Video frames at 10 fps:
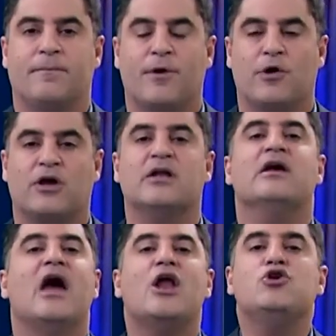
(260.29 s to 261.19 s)
broken,
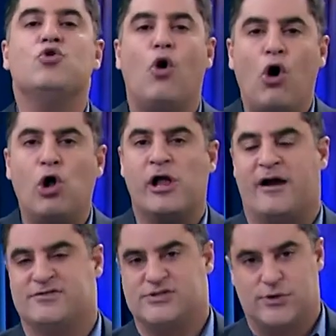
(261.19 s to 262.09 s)
and you all
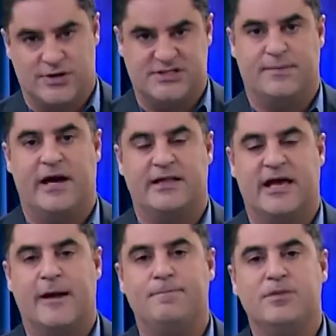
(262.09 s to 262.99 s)
have stories about
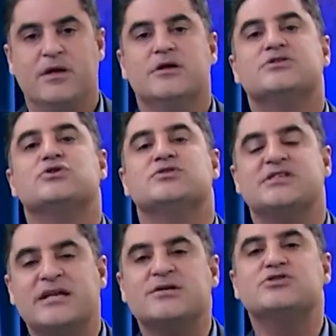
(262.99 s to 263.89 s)
that. So
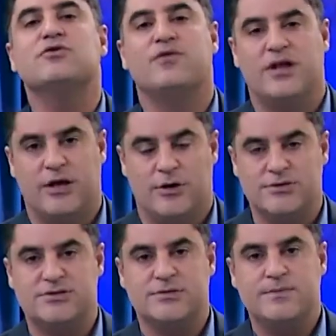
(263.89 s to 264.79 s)
send us your videos,